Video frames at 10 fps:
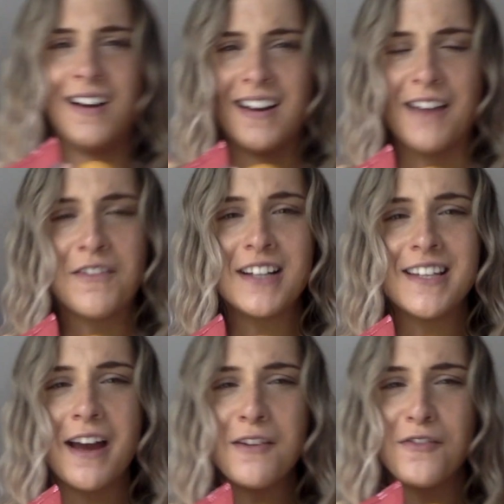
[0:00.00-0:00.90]
I've got a
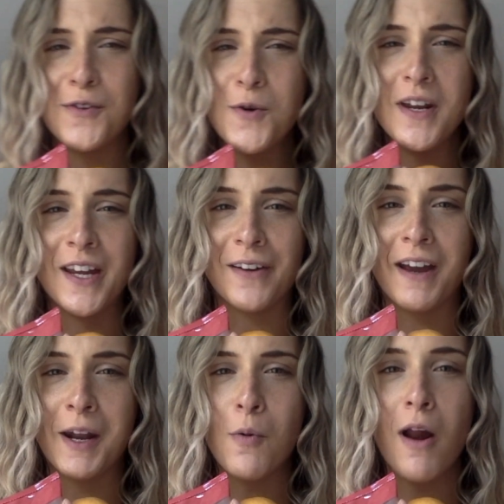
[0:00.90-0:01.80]
ton of food here,
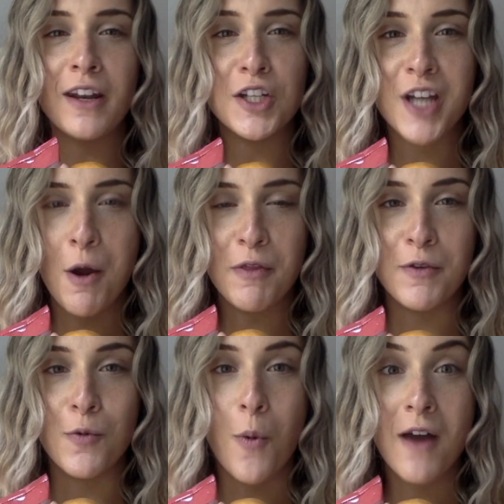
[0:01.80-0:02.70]
and I wanted to share with
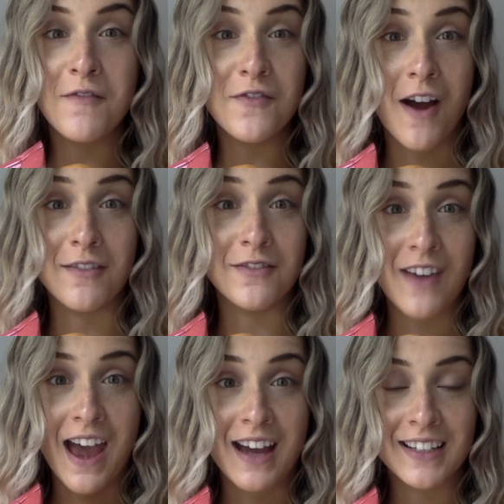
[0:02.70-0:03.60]
you one fun
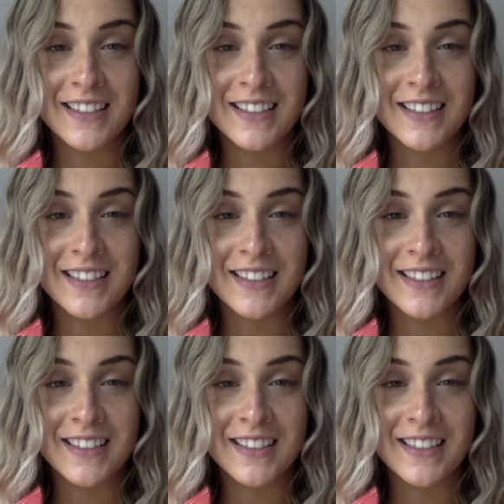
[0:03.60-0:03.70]
fact.